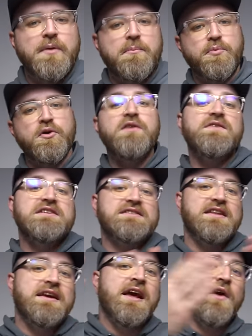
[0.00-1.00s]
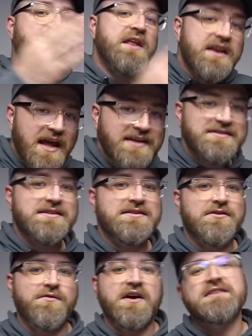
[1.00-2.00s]
but previously the Nexus
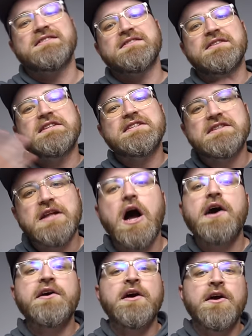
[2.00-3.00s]
devices, the stock